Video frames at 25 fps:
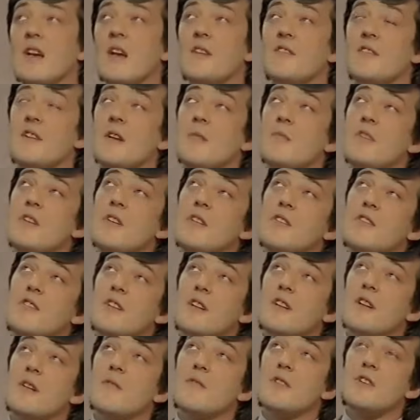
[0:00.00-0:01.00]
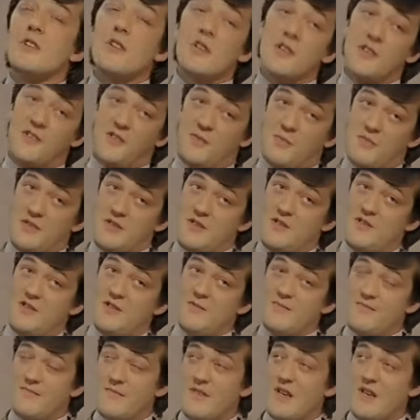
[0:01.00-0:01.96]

Yes, it opened in Australia over Christmas.